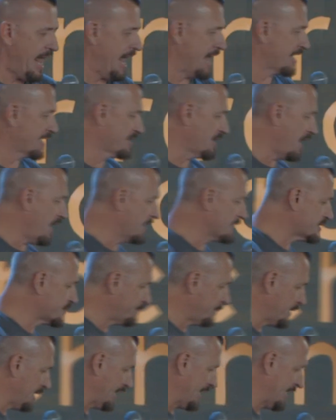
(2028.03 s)
and God's
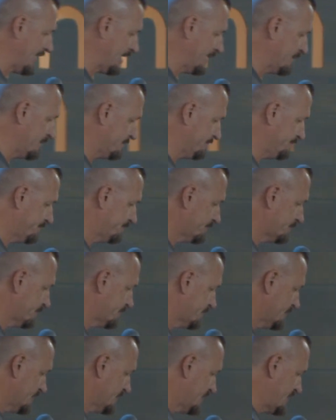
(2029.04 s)
plan
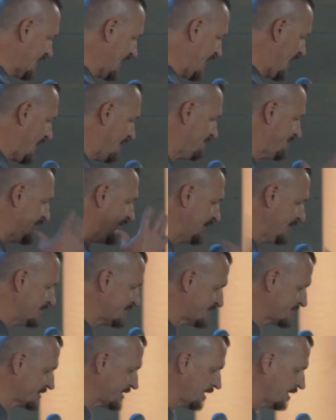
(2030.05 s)
to have
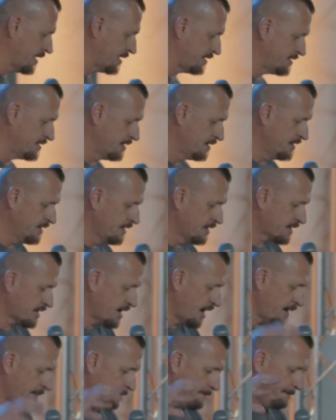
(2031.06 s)
his son
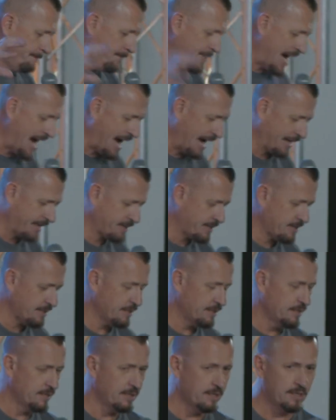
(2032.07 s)
come back
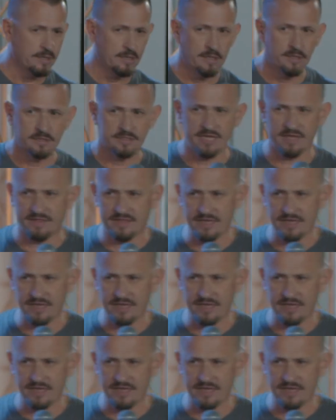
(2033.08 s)
to